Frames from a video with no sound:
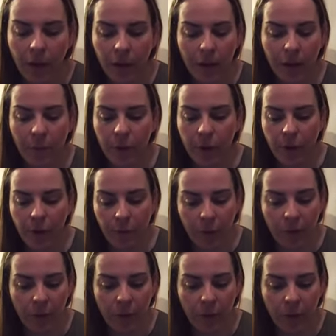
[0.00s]
Then we're going to
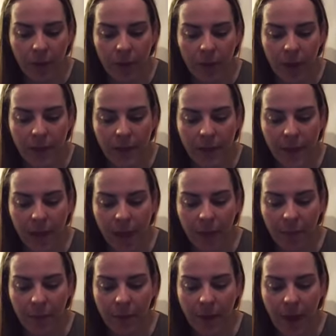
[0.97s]
move an awareness
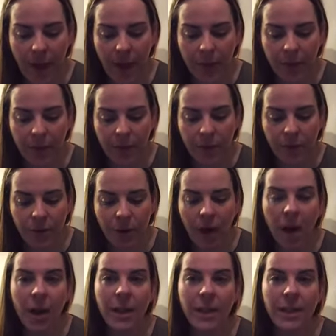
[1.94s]
up now to
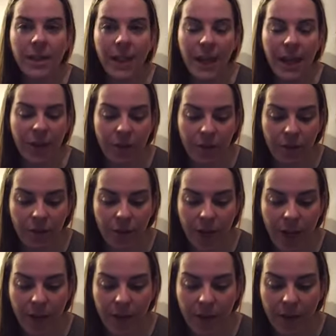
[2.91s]
our sacral
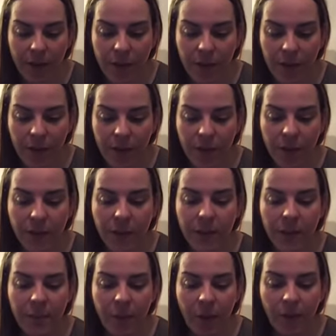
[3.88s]
chakra,
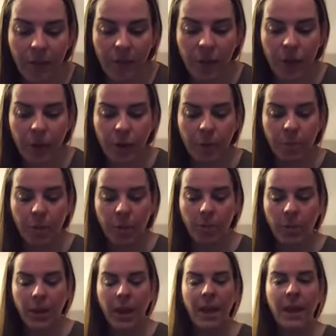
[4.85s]
just above your
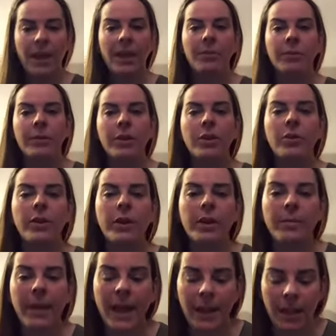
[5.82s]
pubic area, below
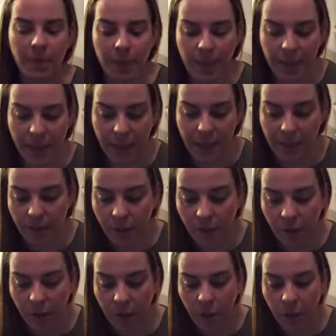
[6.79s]
your belly button, so
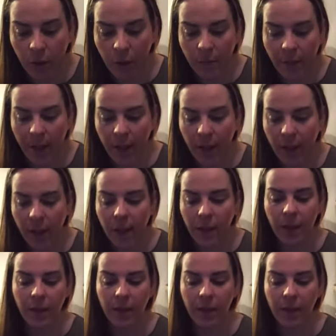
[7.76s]
your lower belly.